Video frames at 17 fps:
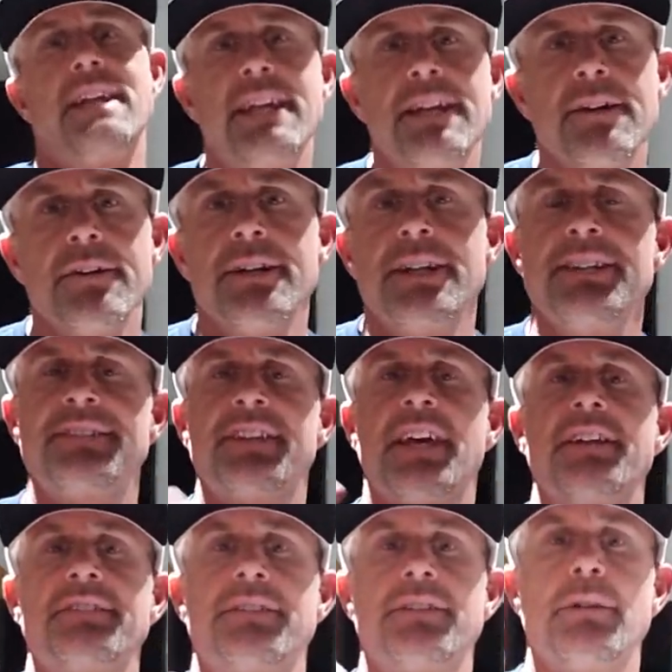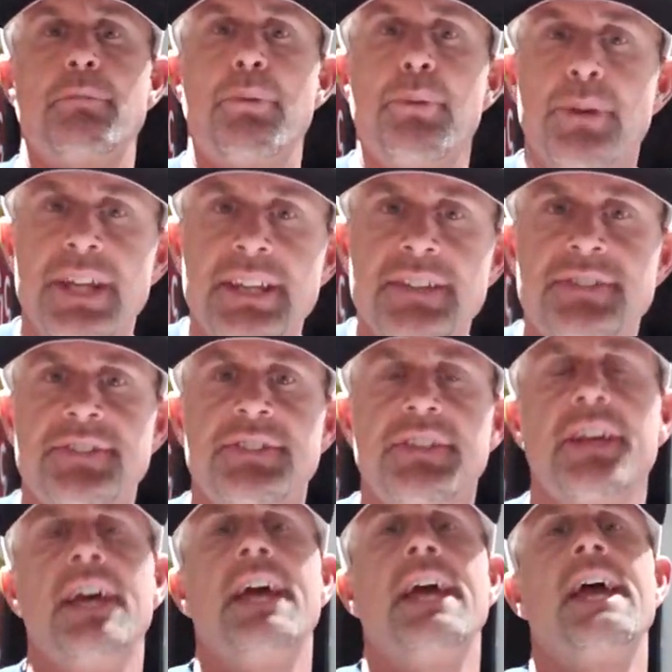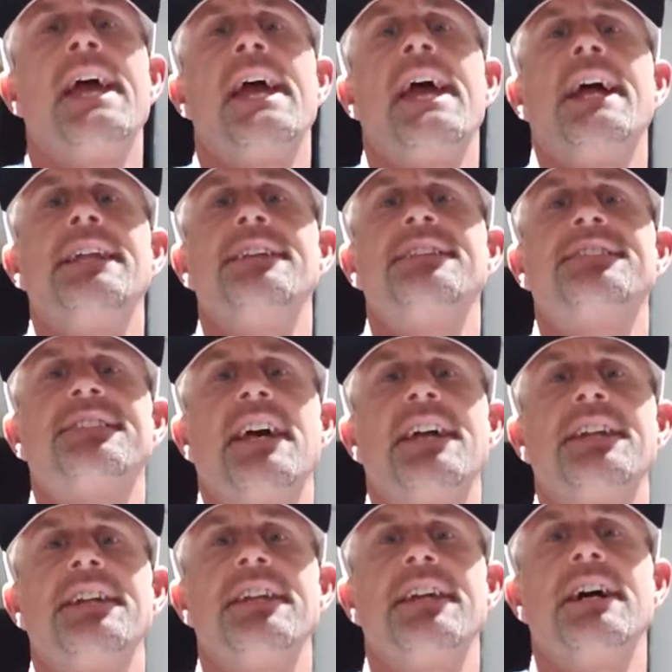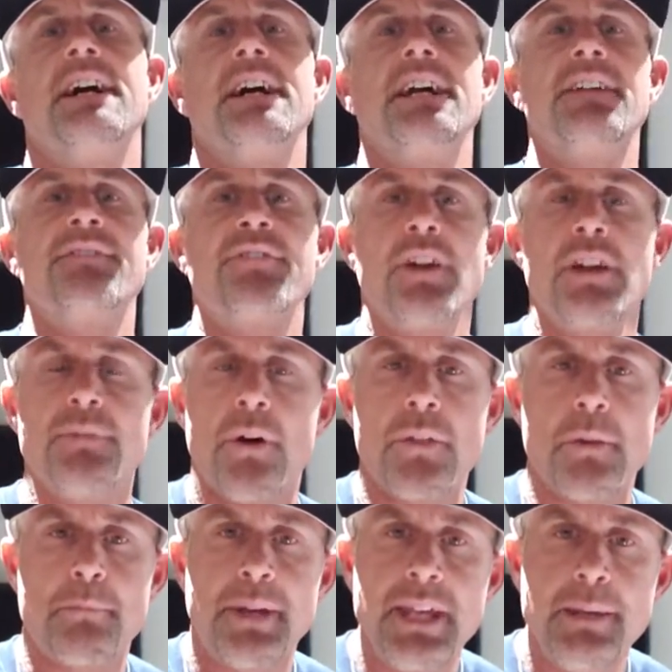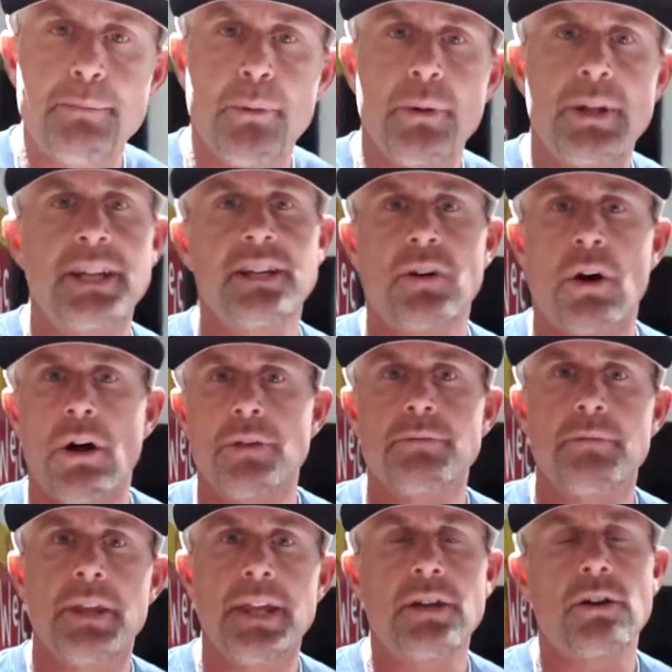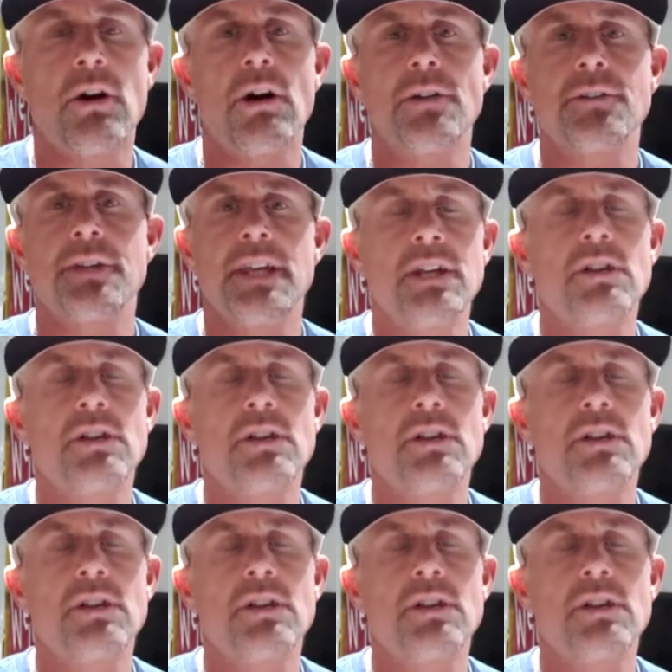to hear. And he said it to the priests, and he said it in front of all the people. And he called